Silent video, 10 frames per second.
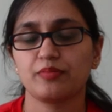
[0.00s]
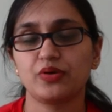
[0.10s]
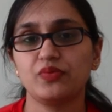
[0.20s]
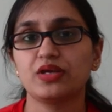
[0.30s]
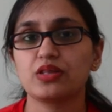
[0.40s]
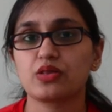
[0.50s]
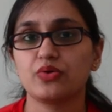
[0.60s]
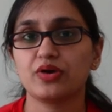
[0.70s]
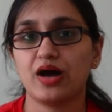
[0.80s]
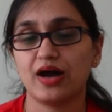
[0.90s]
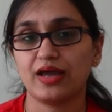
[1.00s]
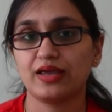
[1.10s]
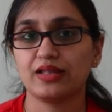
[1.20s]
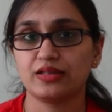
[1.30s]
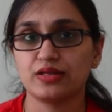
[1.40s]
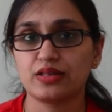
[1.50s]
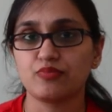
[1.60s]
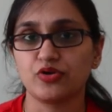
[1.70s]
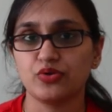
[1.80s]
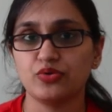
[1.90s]
But we can score high in this
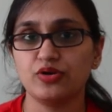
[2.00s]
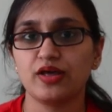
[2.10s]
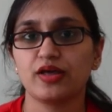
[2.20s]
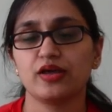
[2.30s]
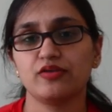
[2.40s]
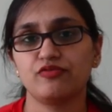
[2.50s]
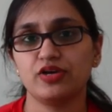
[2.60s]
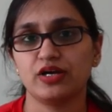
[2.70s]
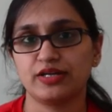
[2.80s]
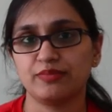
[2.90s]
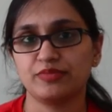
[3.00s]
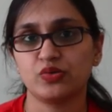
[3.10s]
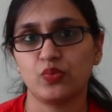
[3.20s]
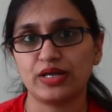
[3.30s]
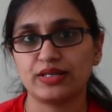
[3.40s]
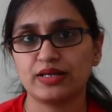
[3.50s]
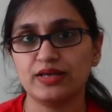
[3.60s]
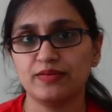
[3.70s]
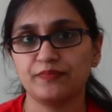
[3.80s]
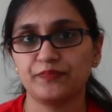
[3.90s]
module if we attempt it wisely